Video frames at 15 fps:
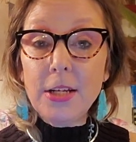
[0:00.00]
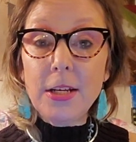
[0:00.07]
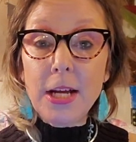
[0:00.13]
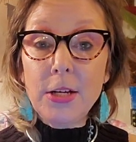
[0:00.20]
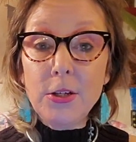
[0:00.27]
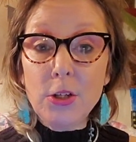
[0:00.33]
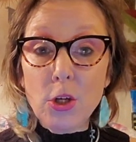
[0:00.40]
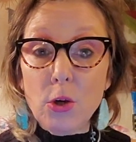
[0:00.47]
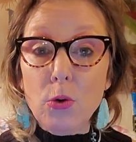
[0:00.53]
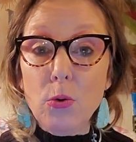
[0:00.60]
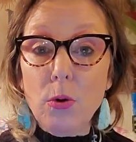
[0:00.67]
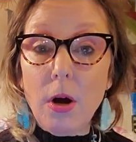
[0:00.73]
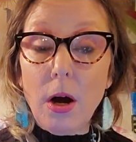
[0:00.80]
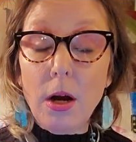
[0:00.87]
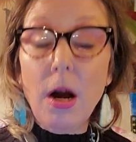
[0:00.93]
and, and
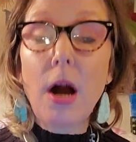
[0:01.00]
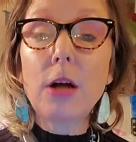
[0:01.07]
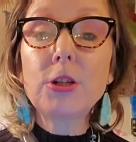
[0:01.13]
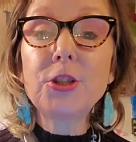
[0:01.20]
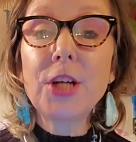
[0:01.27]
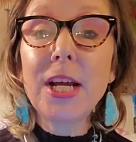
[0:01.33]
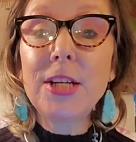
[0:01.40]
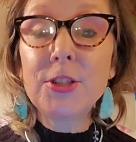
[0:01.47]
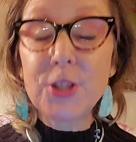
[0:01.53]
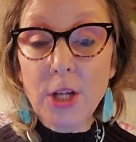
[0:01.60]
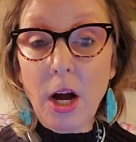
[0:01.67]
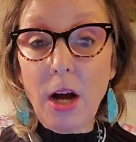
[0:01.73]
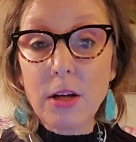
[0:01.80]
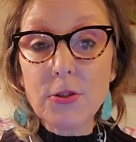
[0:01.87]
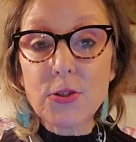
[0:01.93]
you are, are
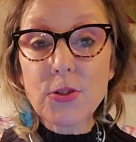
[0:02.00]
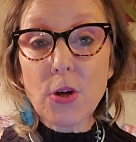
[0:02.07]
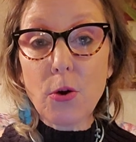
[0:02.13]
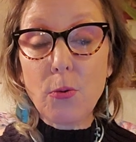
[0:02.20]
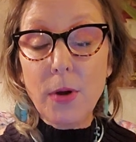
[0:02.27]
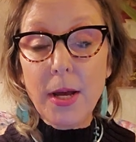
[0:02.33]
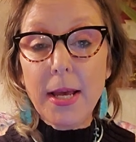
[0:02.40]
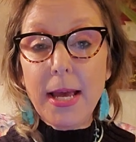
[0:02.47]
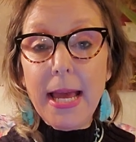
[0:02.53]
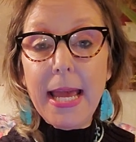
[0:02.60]
changing also.